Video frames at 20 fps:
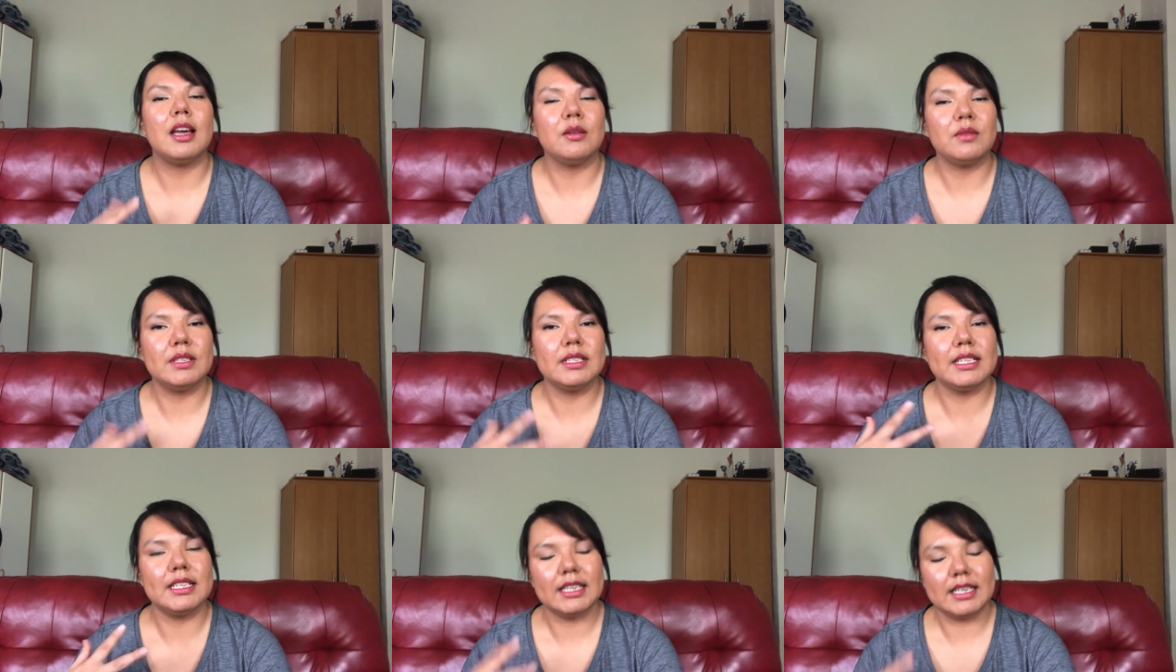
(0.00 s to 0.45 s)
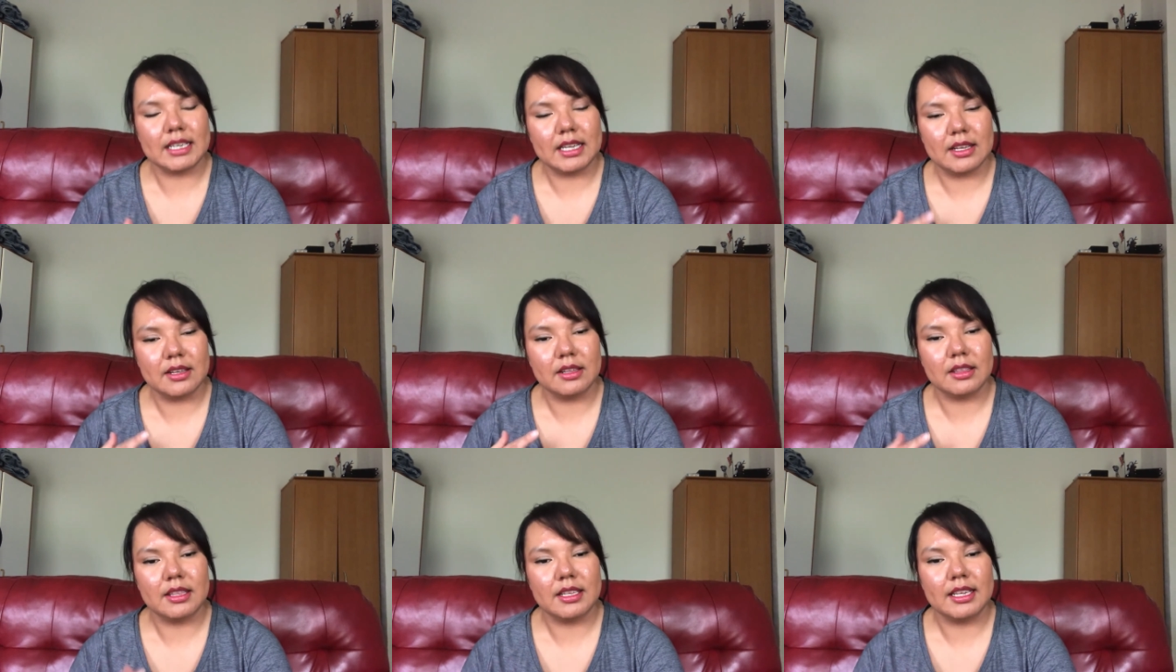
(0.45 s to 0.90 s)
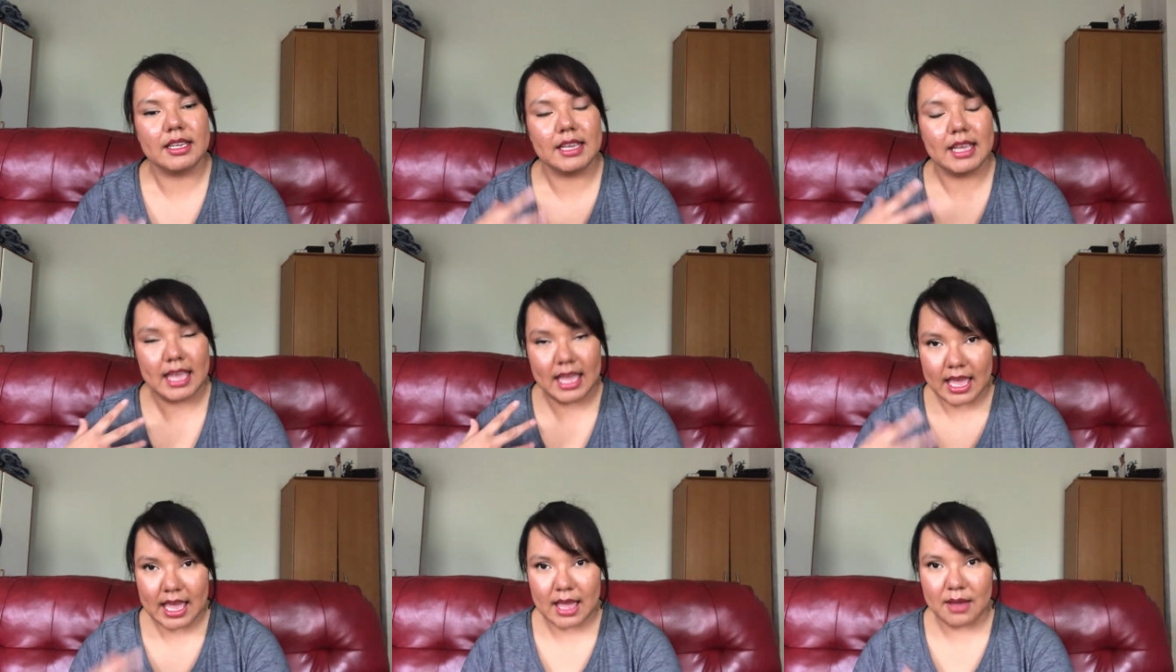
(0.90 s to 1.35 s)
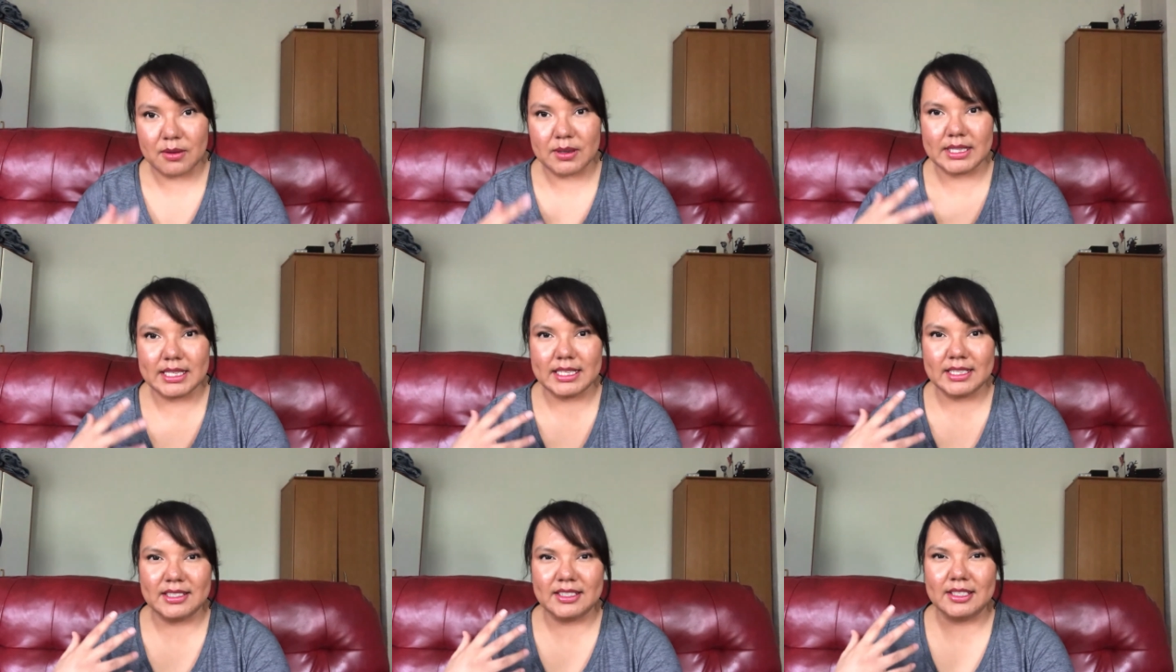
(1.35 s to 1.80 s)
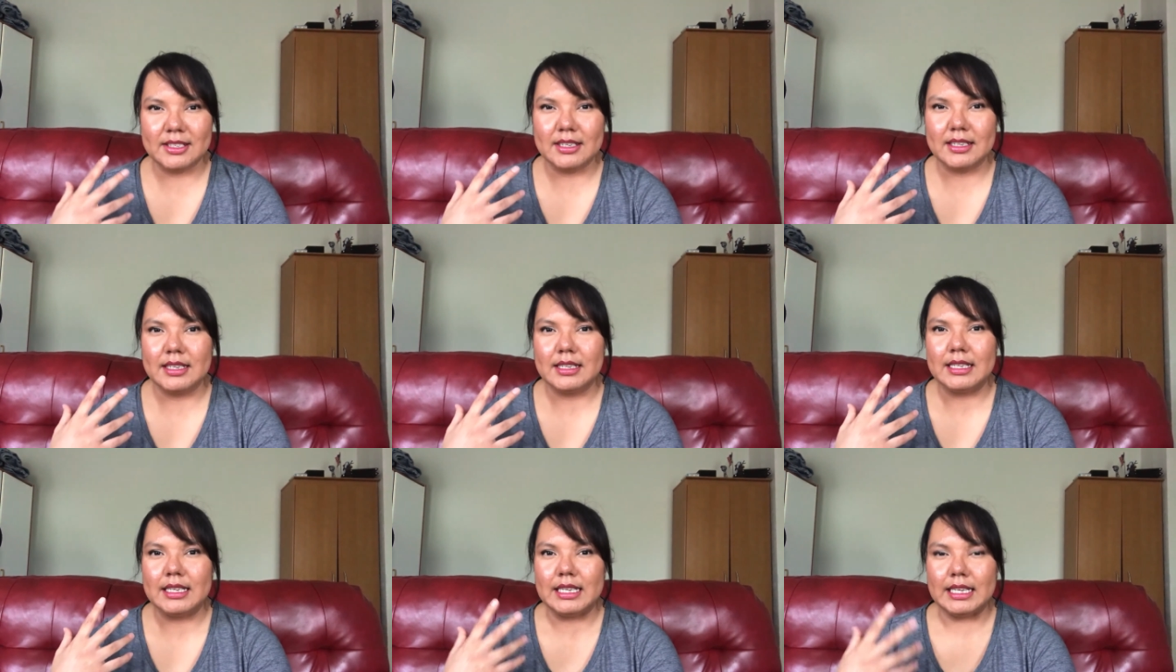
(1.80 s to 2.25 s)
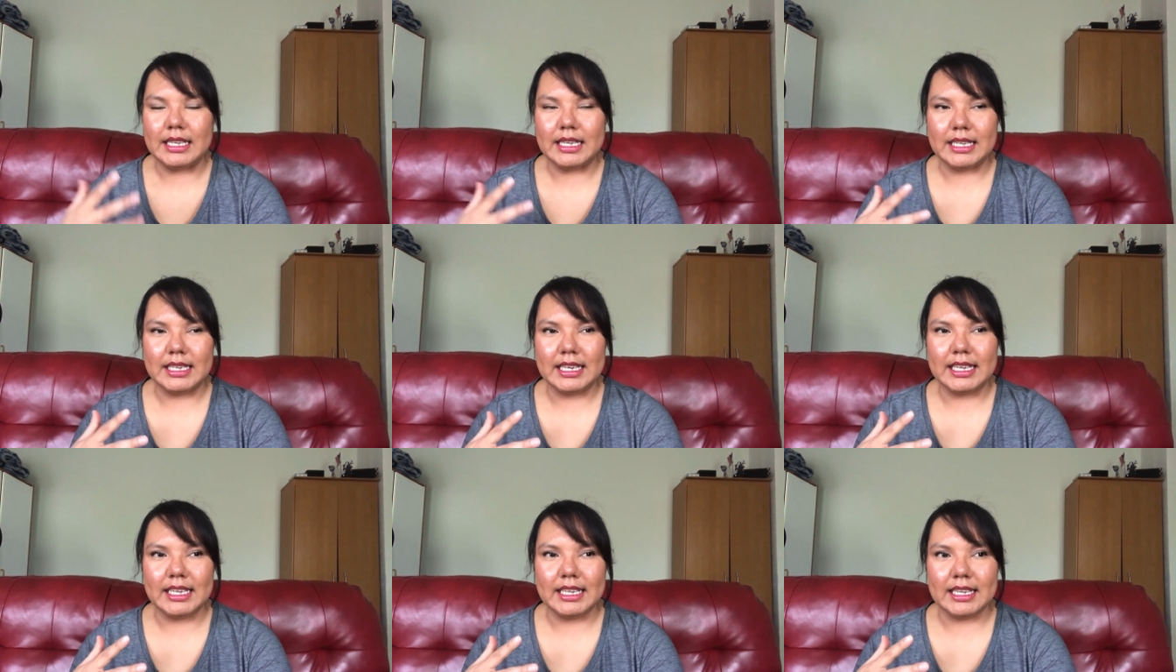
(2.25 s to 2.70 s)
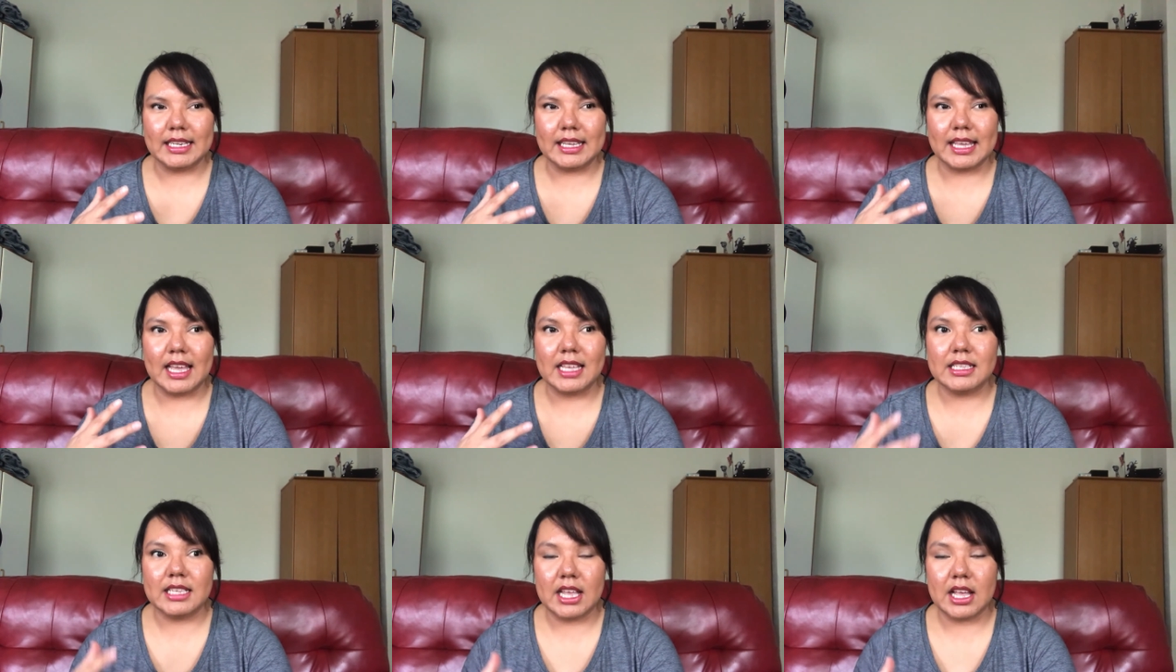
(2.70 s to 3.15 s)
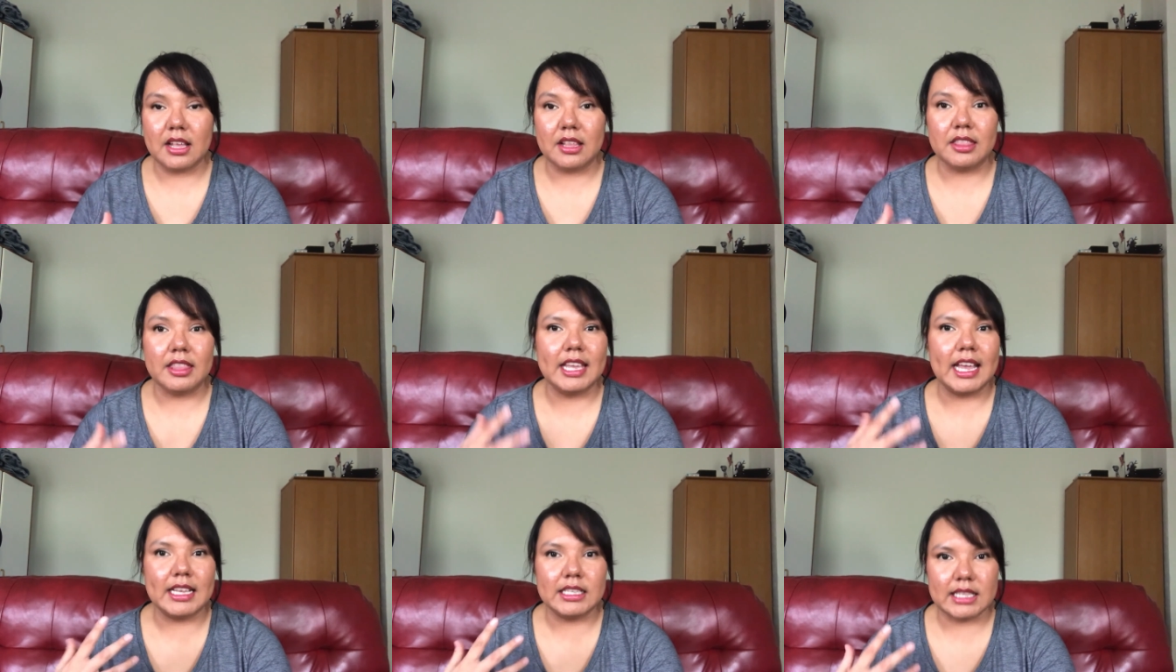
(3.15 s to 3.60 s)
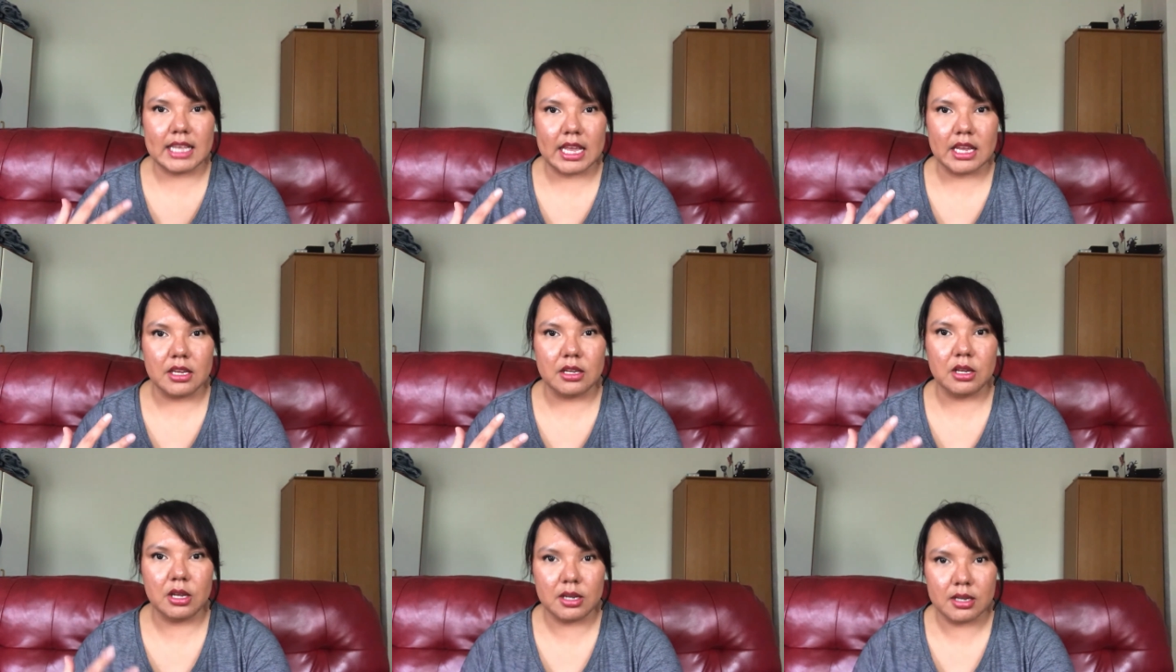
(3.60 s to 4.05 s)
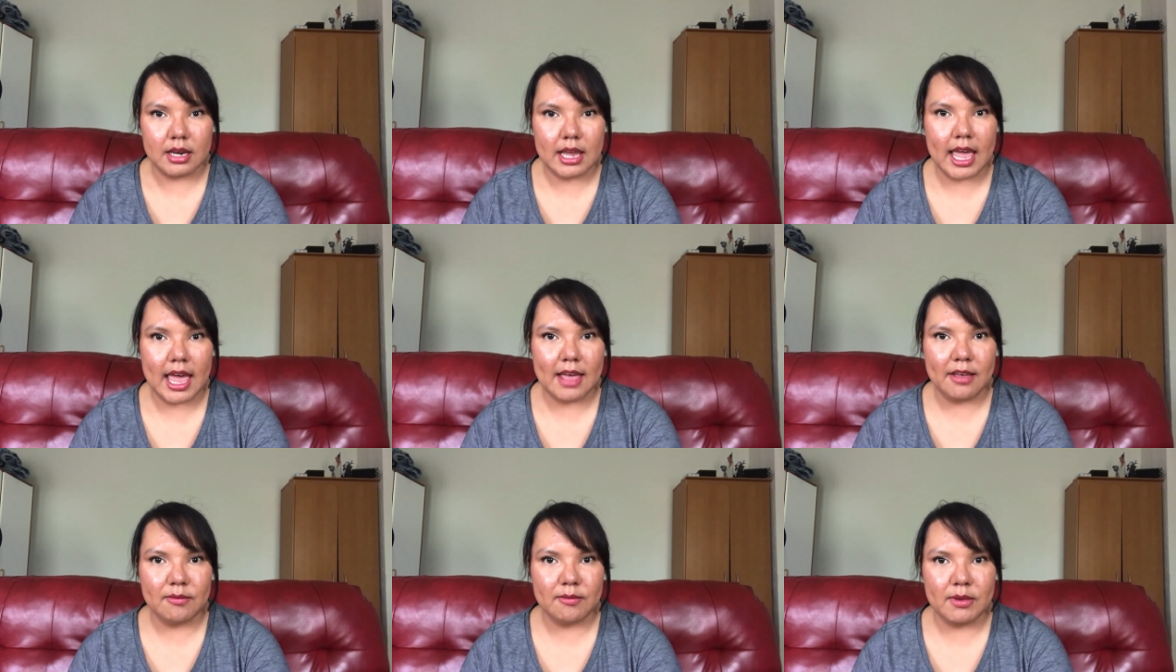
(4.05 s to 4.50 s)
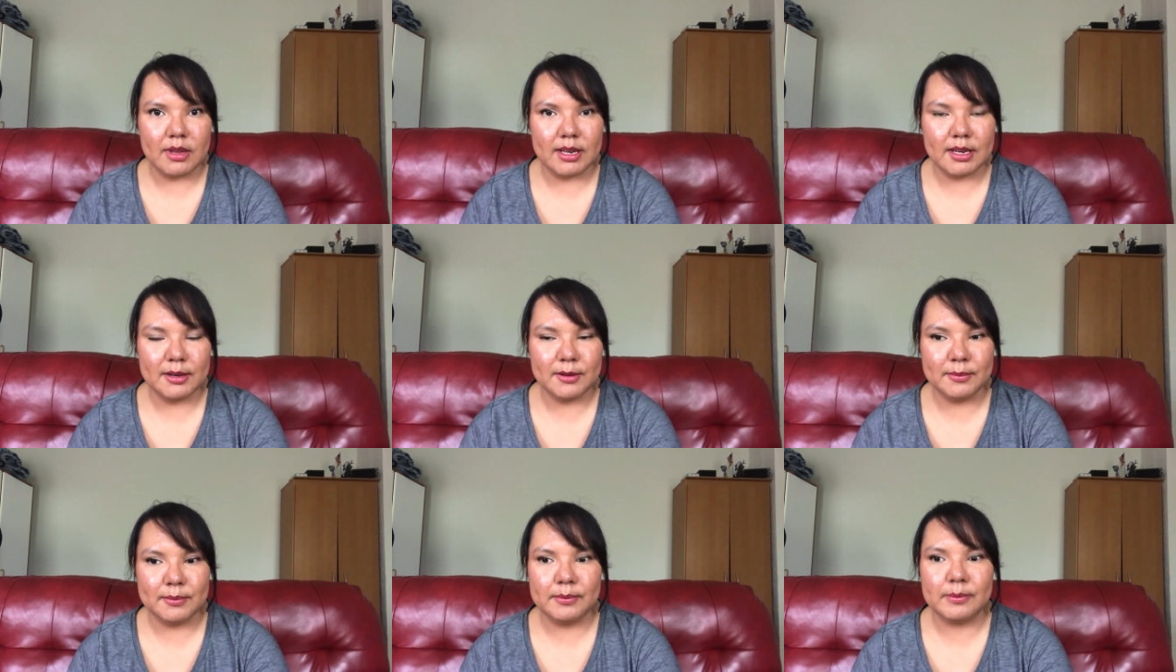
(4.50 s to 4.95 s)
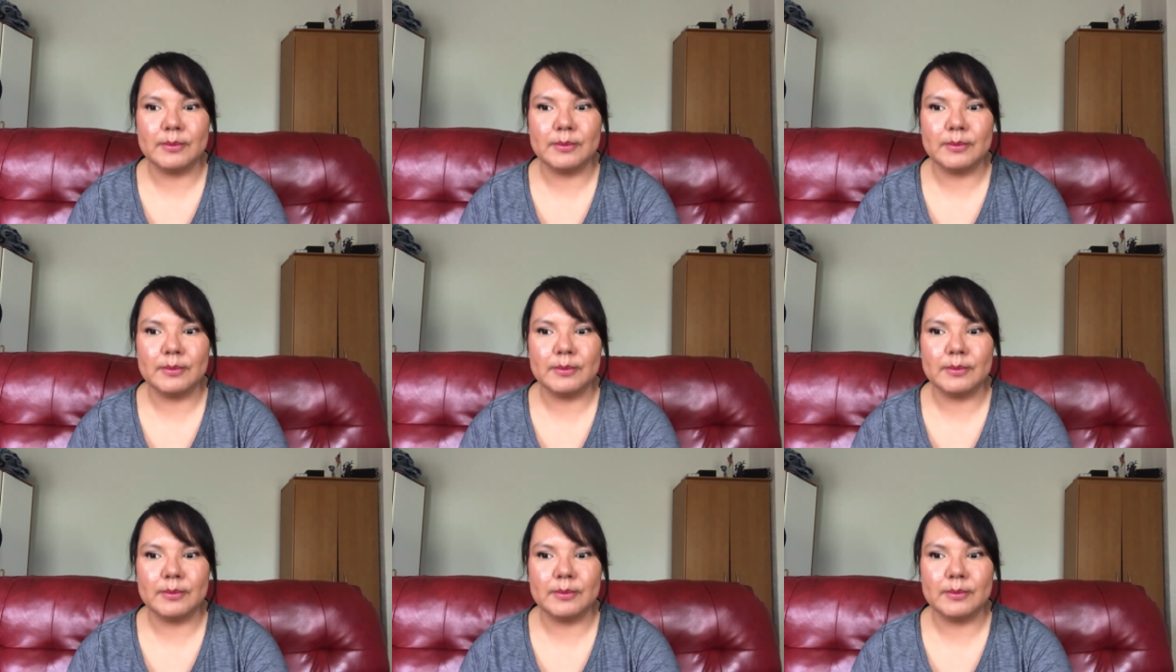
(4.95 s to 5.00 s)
I was eating healthy, I wasn't eating as healthy as I could have been.